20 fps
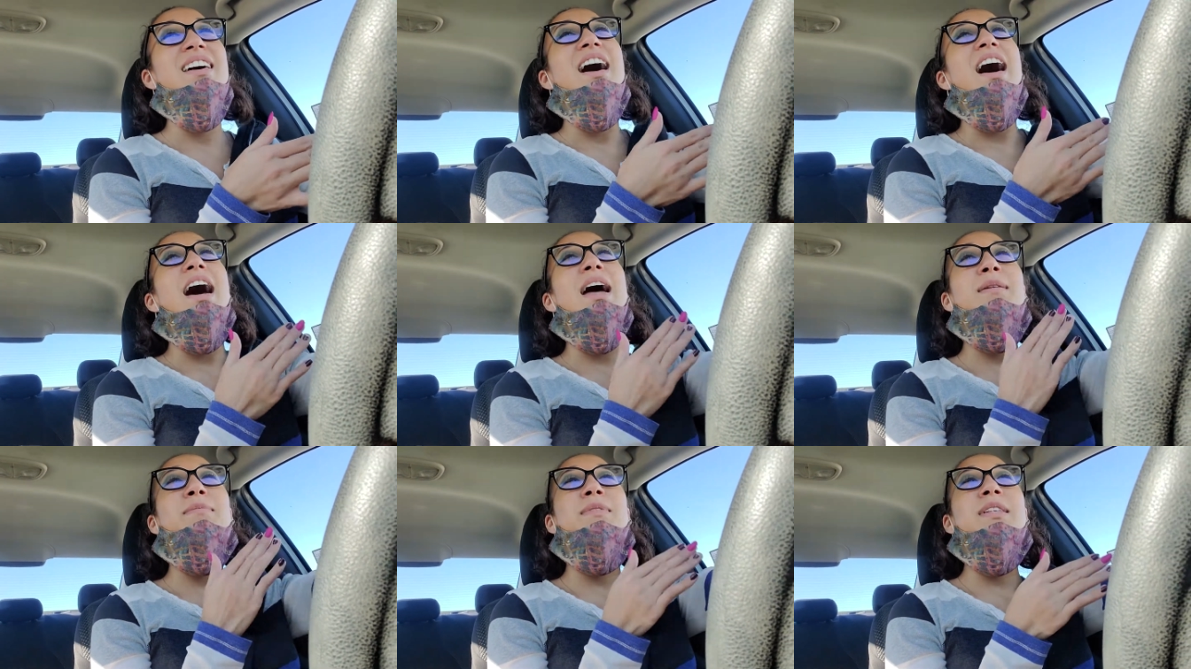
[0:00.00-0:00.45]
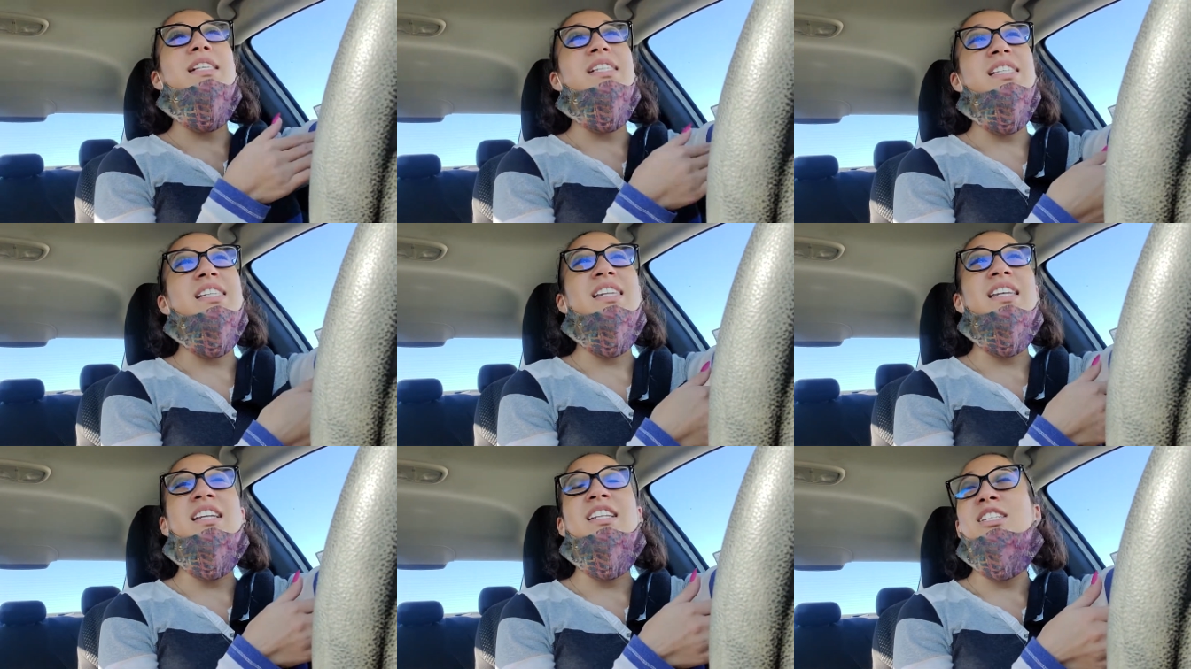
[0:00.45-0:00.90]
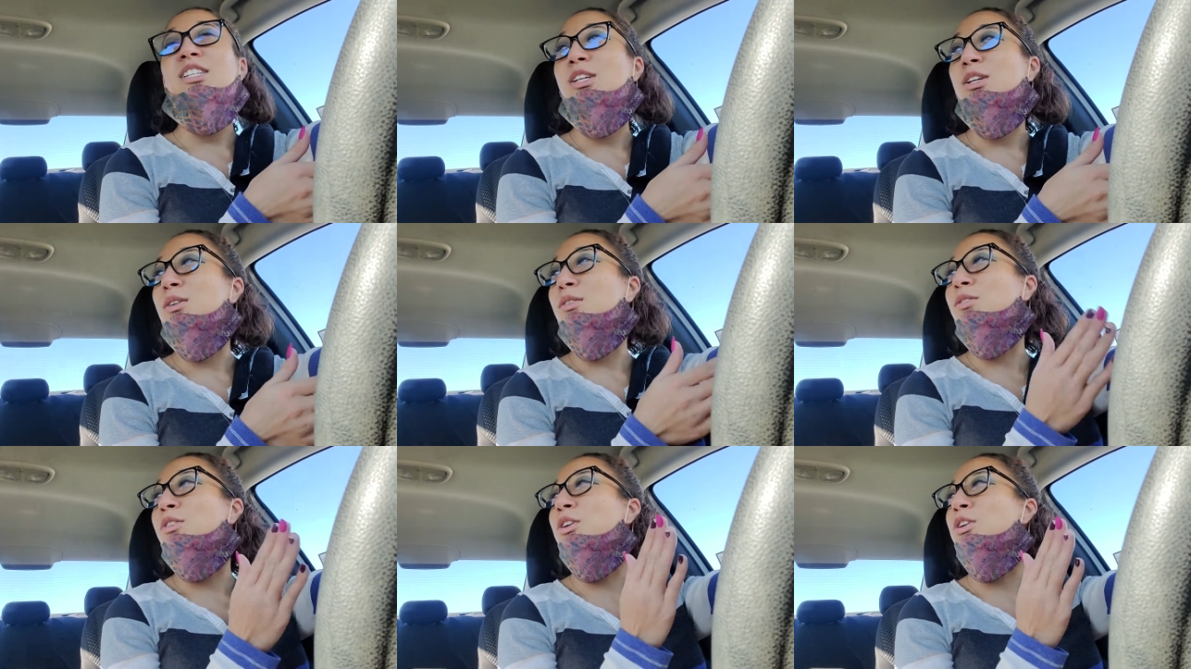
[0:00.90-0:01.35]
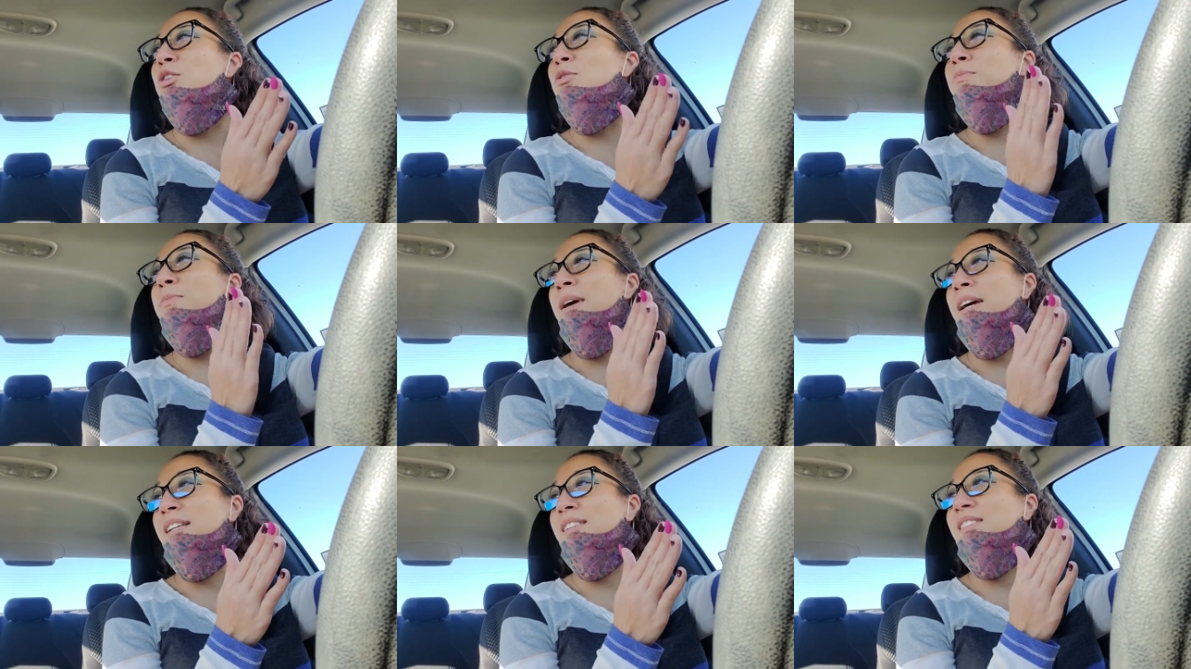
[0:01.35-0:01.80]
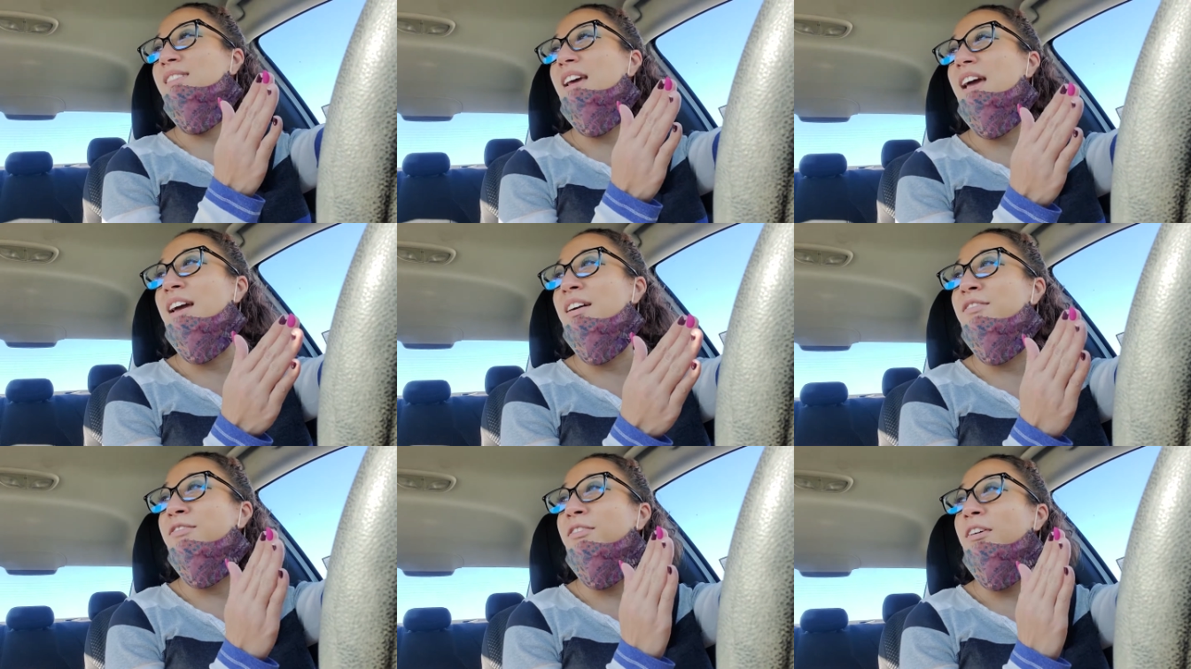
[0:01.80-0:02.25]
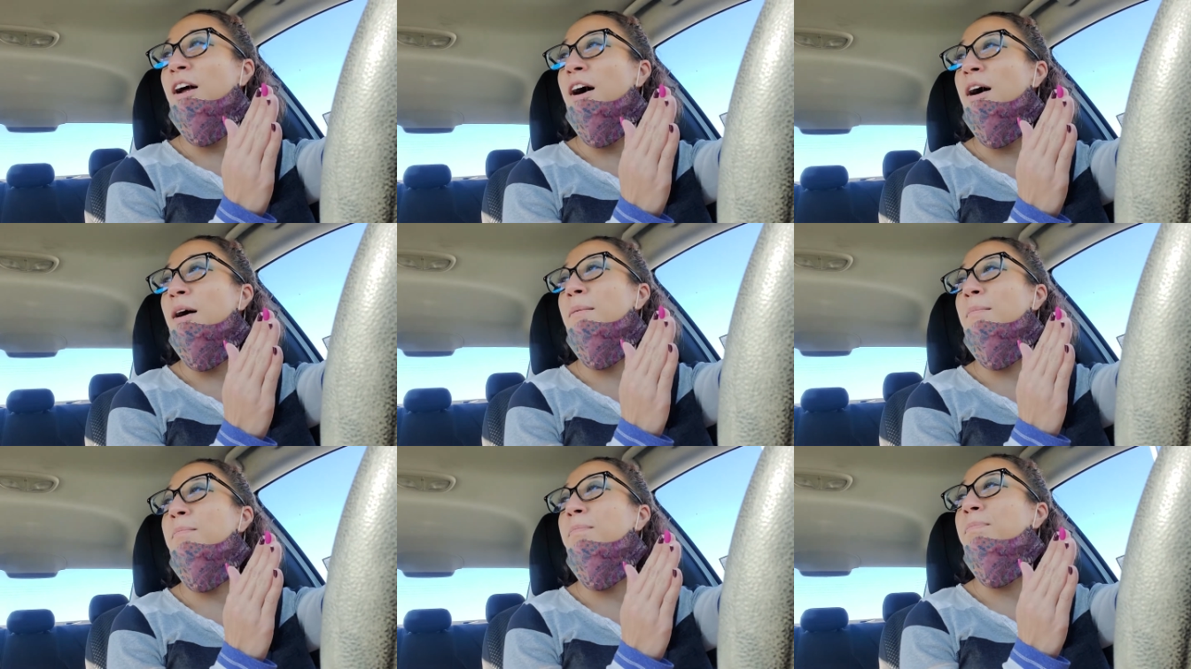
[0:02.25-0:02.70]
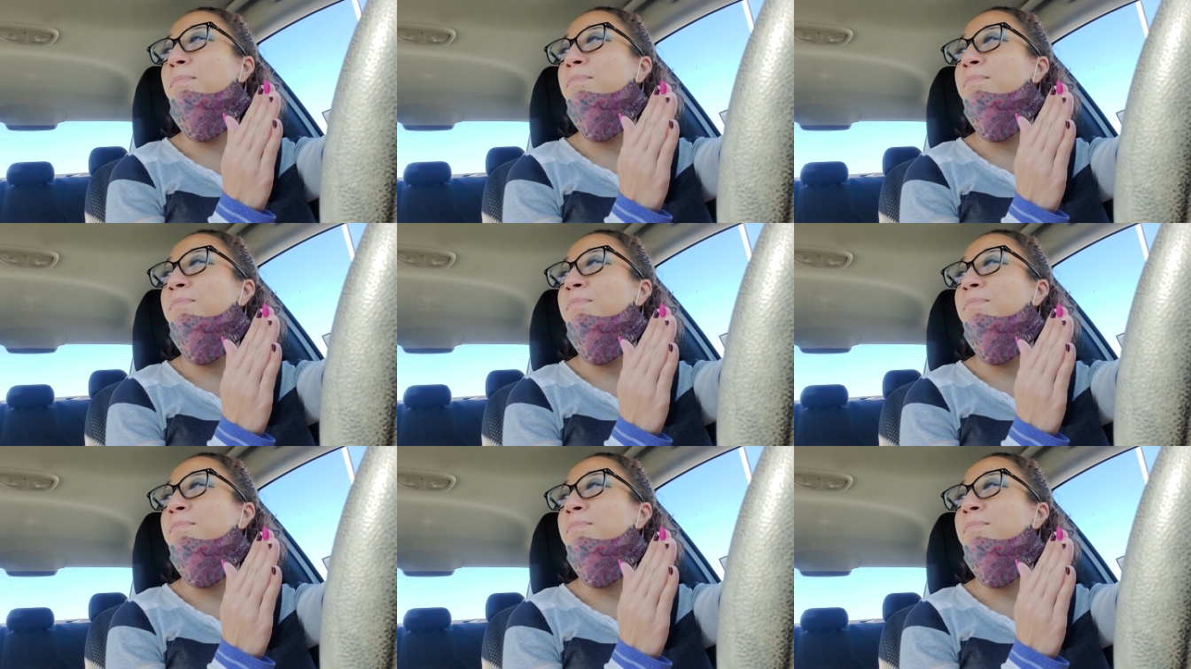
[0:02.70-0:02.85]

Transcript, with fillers: I'm listening to the new mixtape from